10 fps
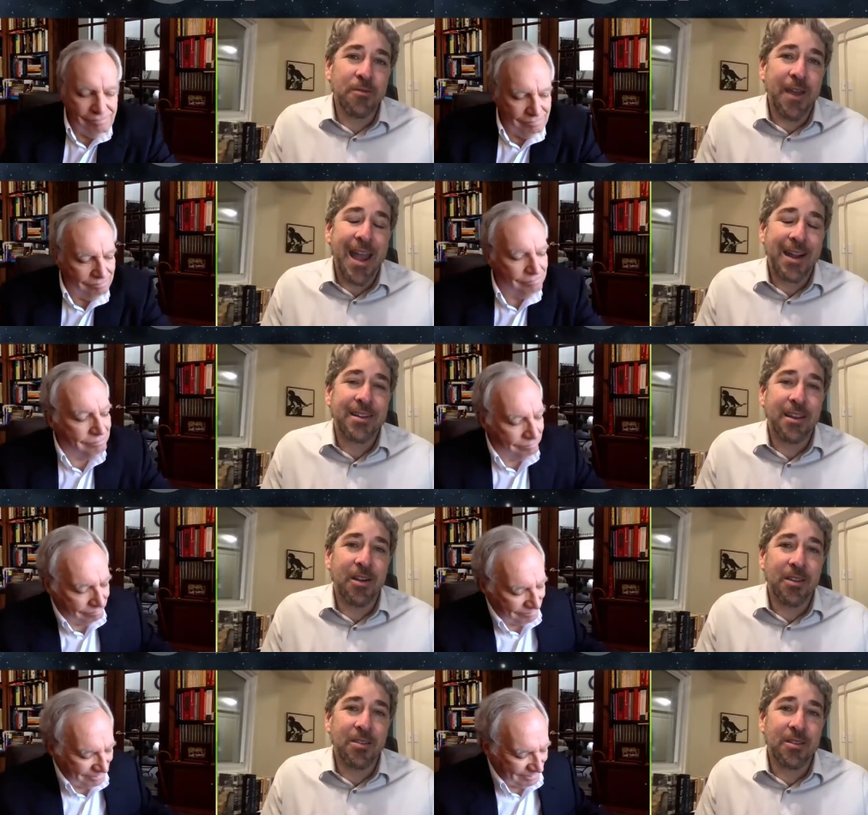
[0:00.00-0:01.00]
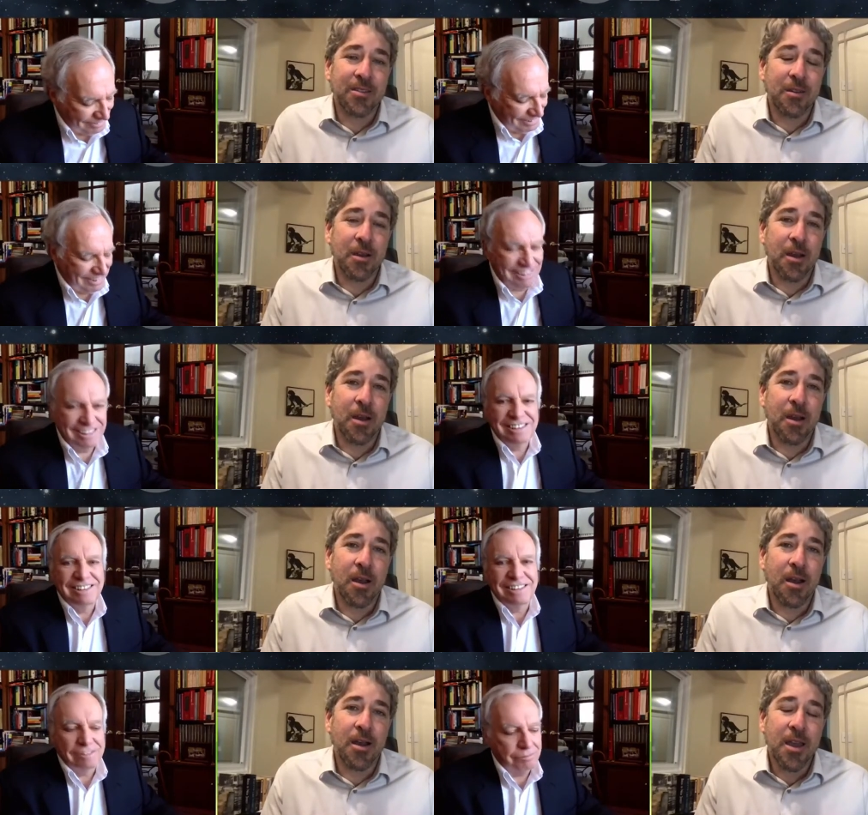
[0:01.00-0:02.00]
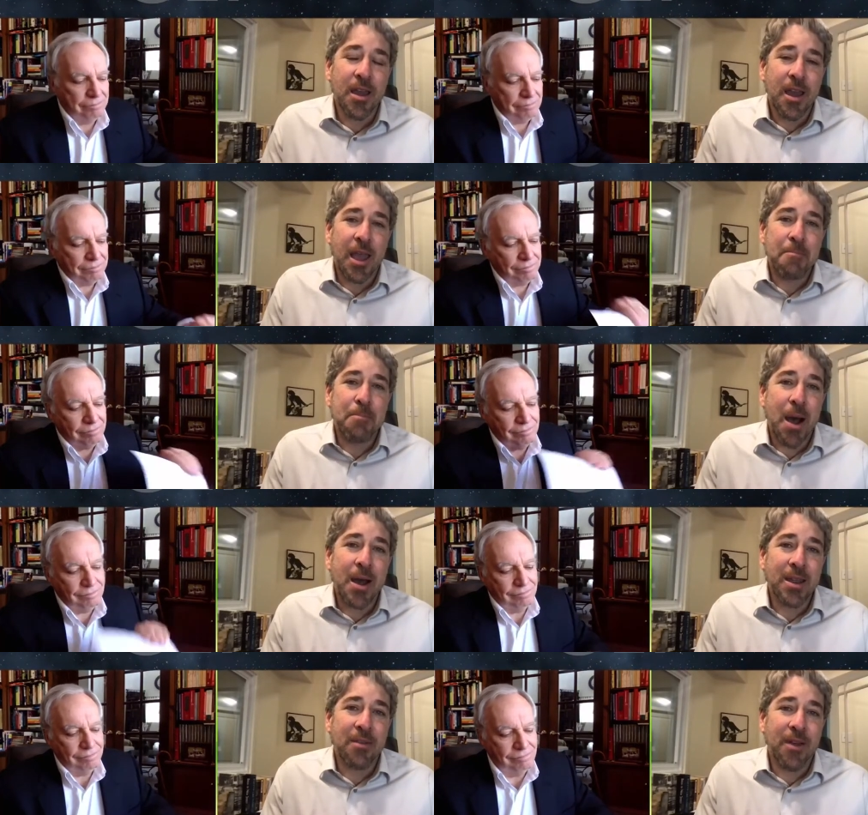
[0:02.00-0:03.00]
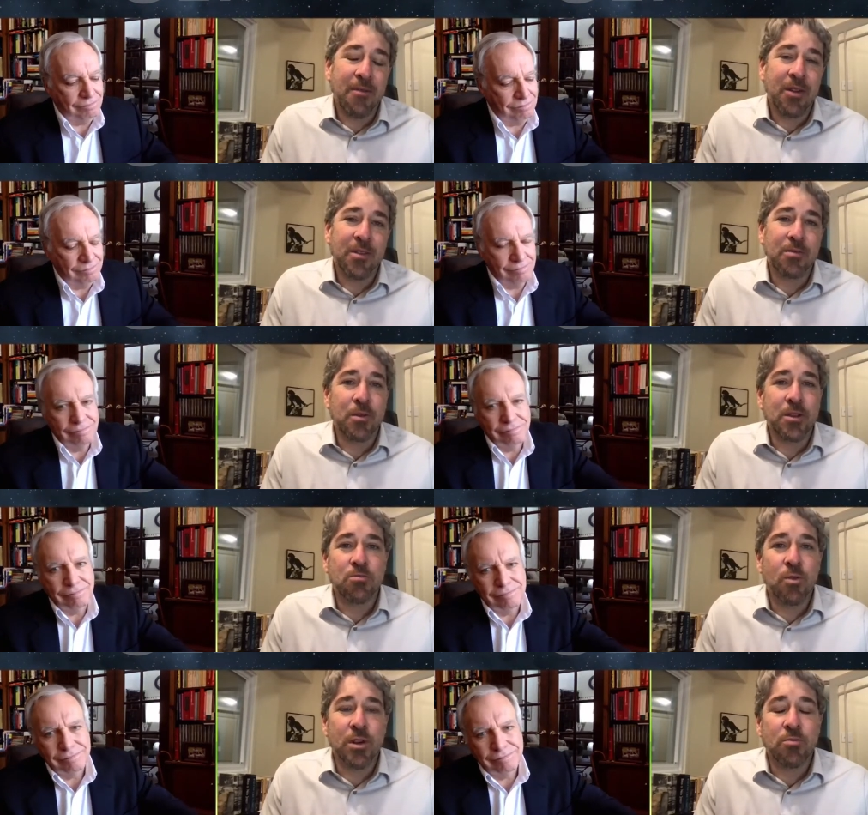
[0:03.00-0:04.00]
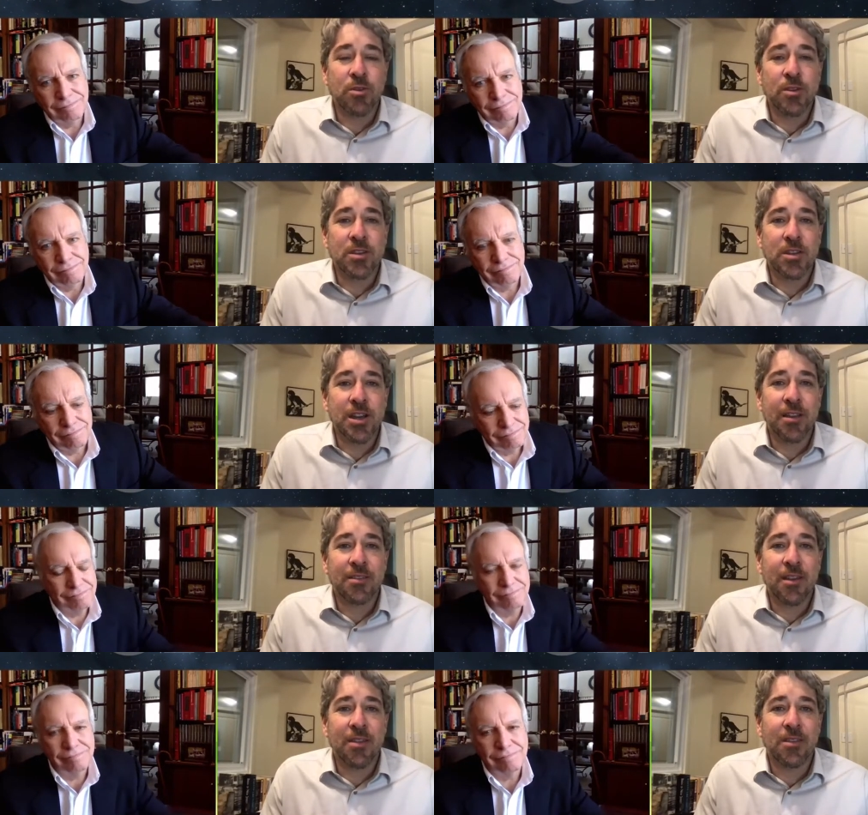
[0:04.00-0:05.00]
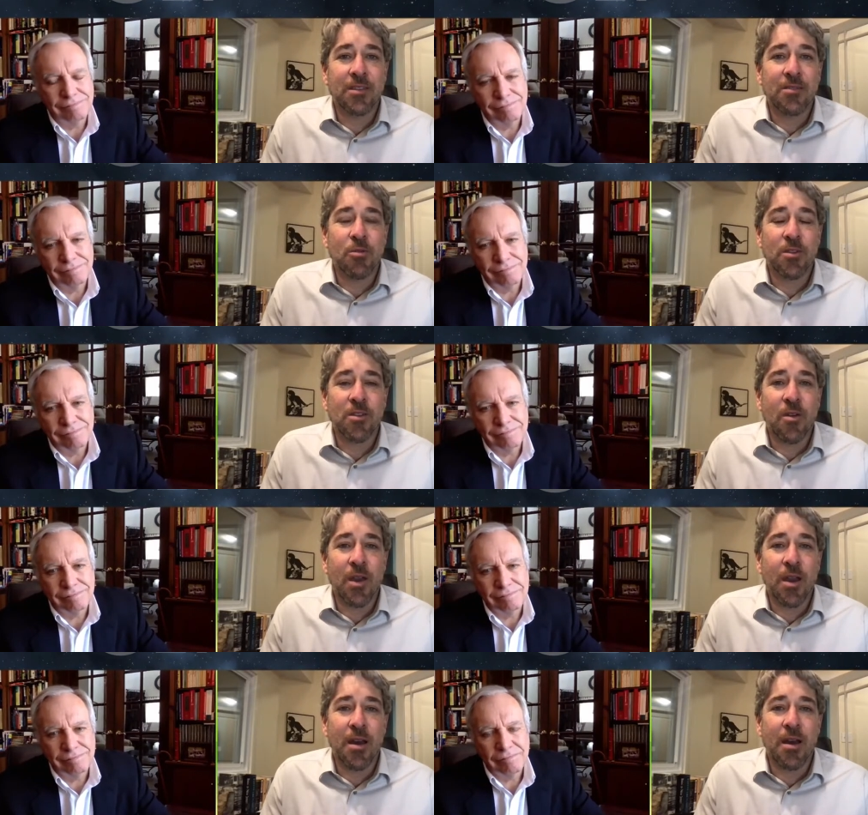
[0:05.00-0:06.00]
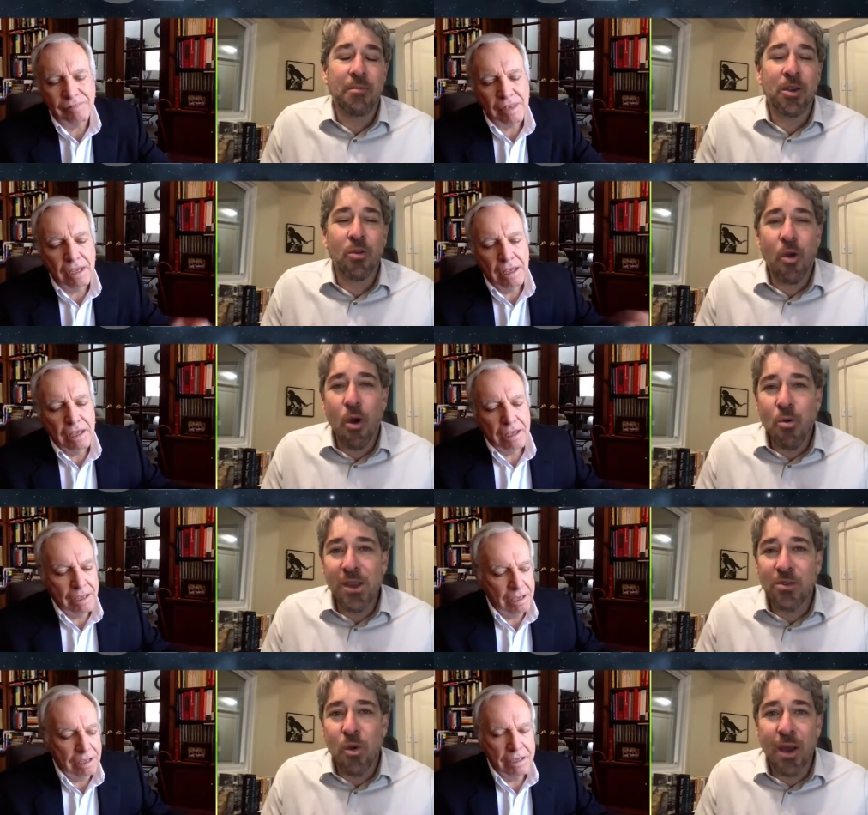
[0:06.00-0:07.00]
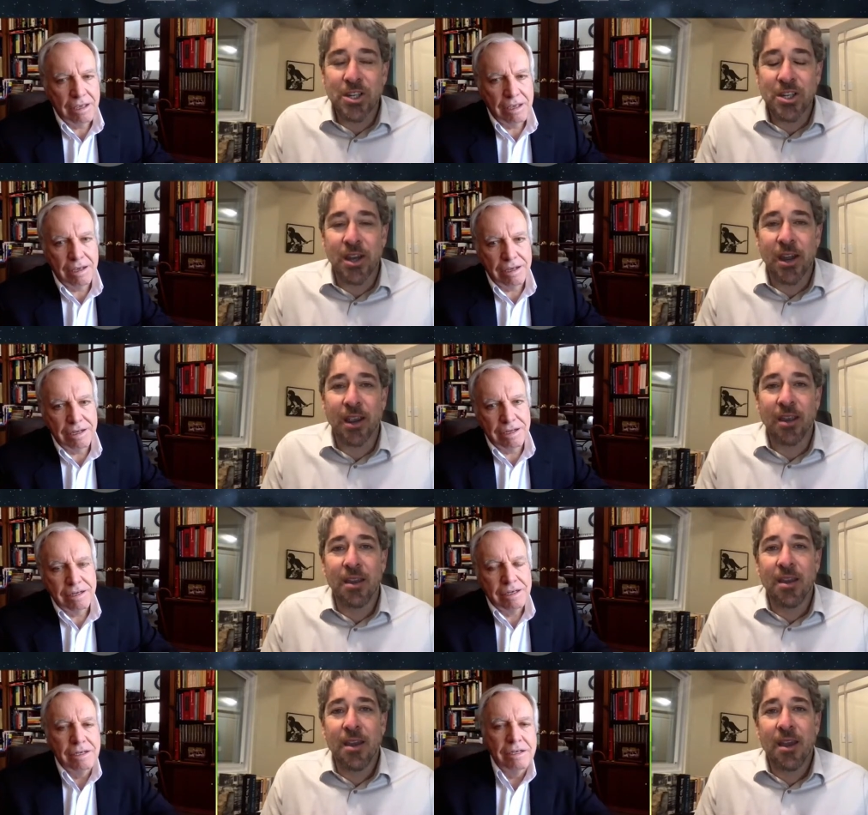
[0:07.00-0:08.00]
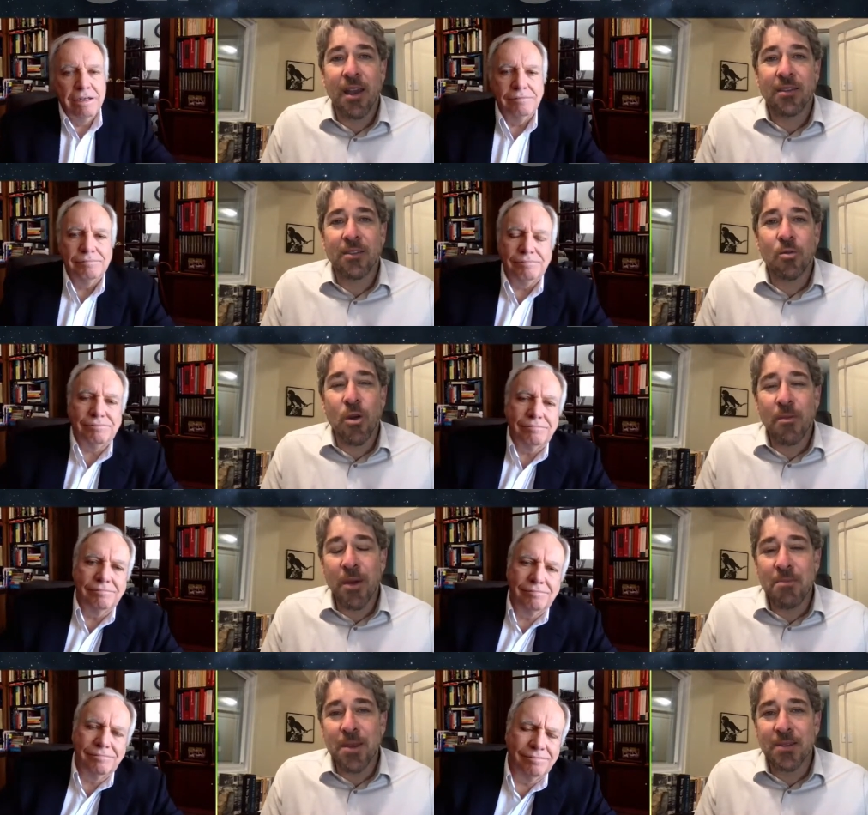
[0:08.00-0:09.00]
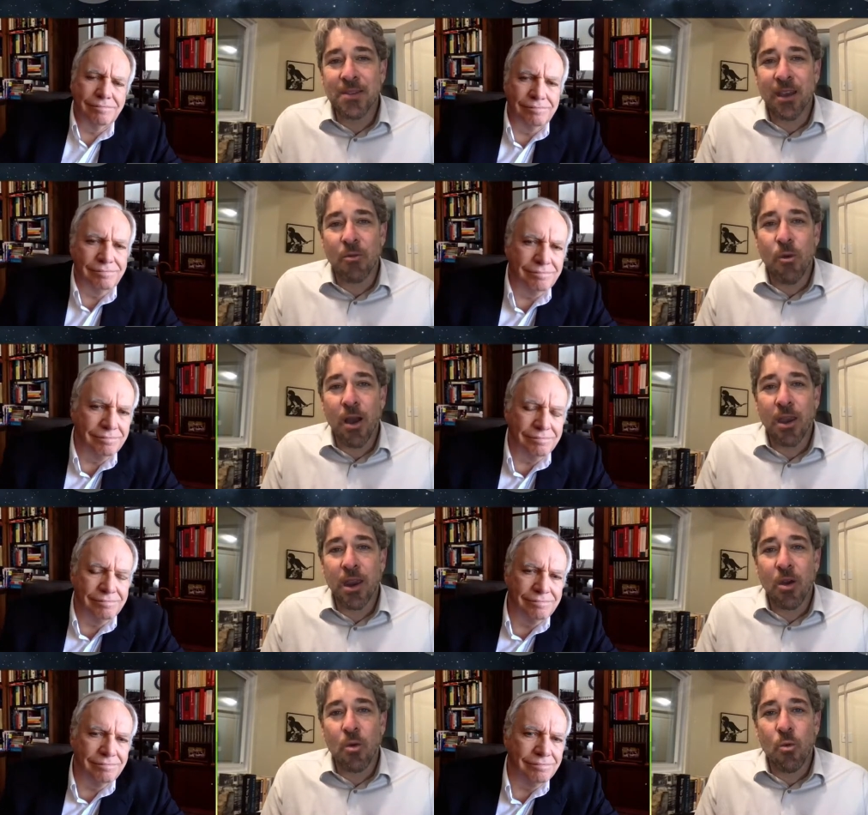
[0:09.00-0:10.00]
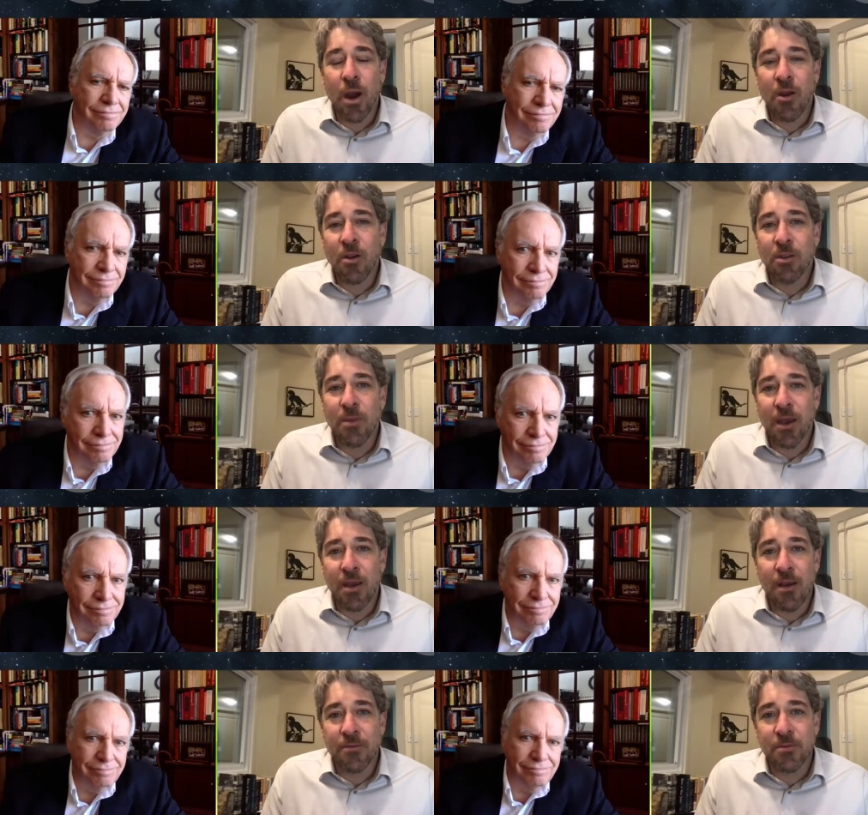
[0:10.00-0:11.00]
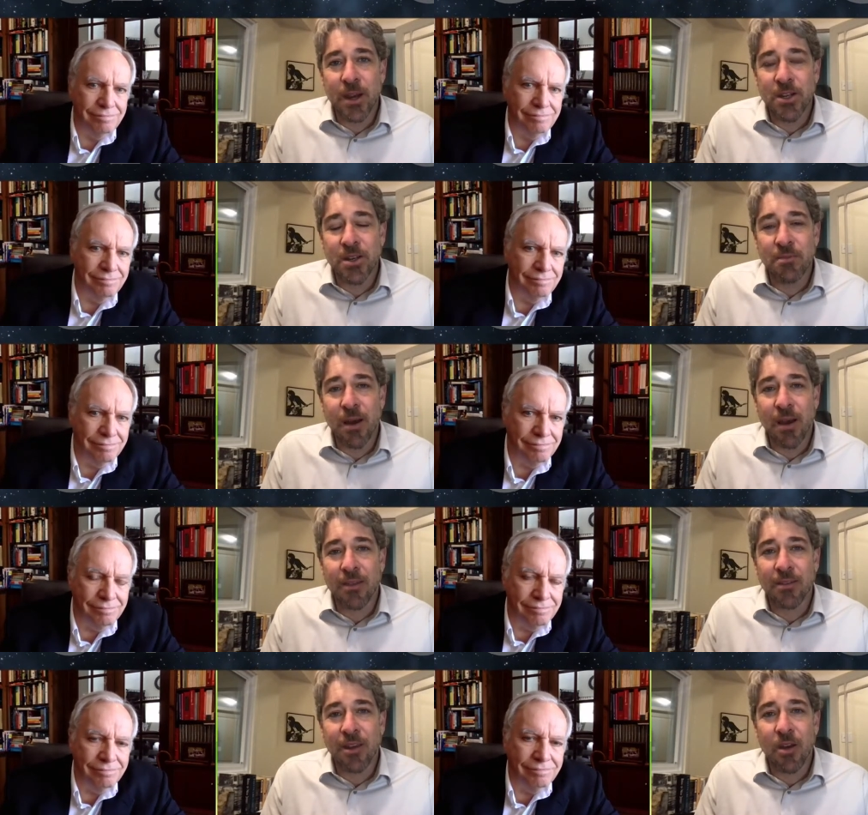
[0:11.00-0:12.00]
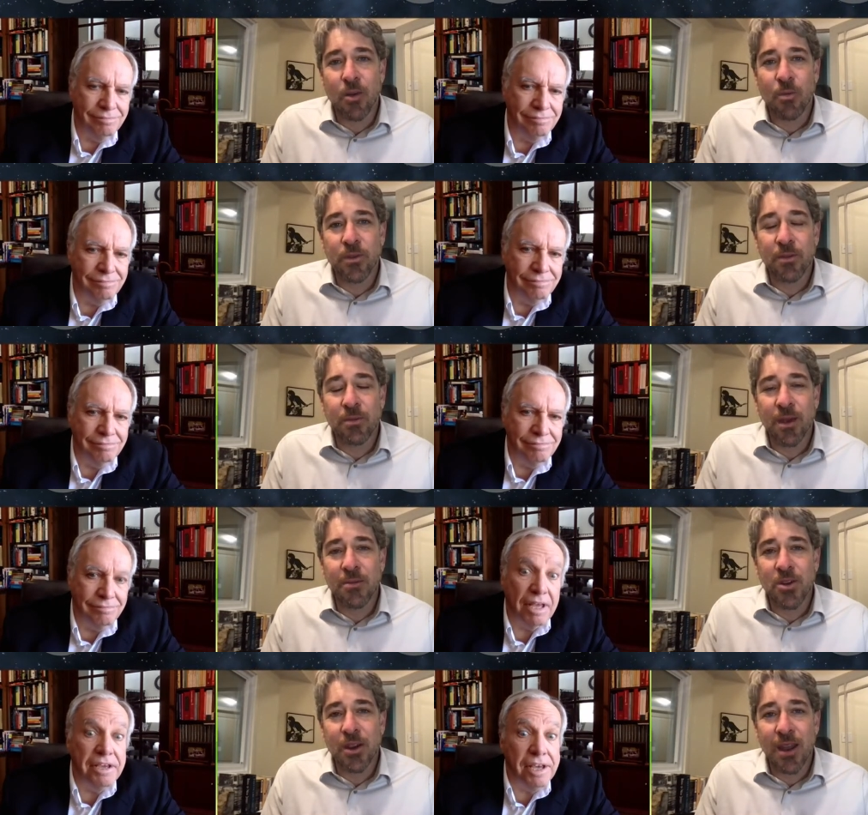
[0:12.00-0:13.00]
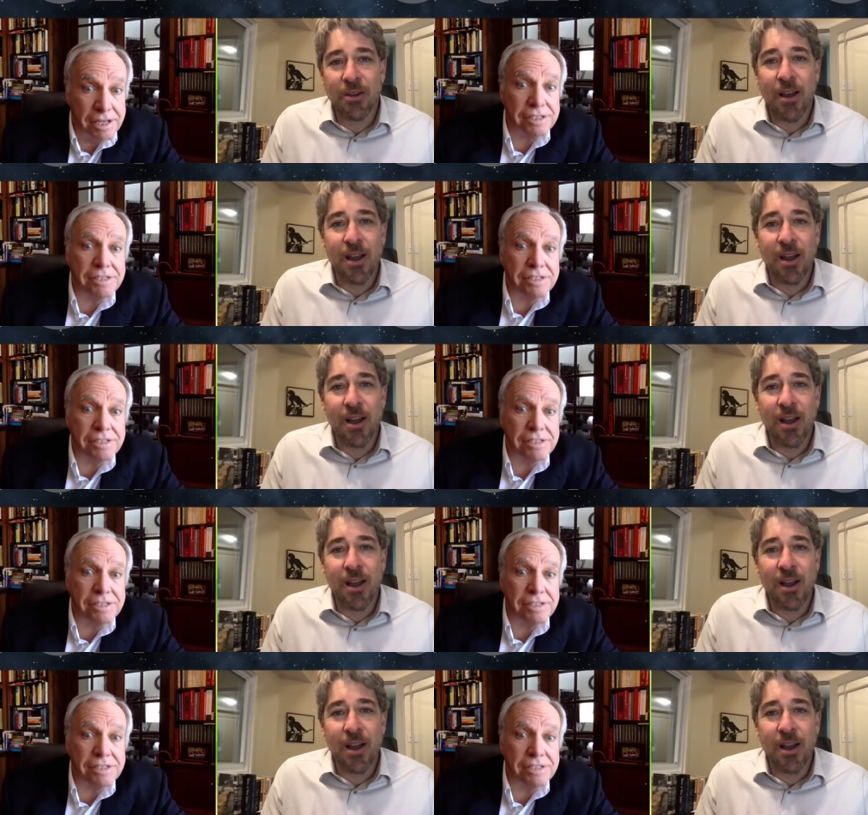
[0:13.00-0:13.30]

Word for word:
Speaker 1: fact here. I think there's a, a a, body of evidence which which would suggest that this is what's going on. But you're always questioning as to what am I missing? Why you know where is my confirmation bias? You know, sometimes you can have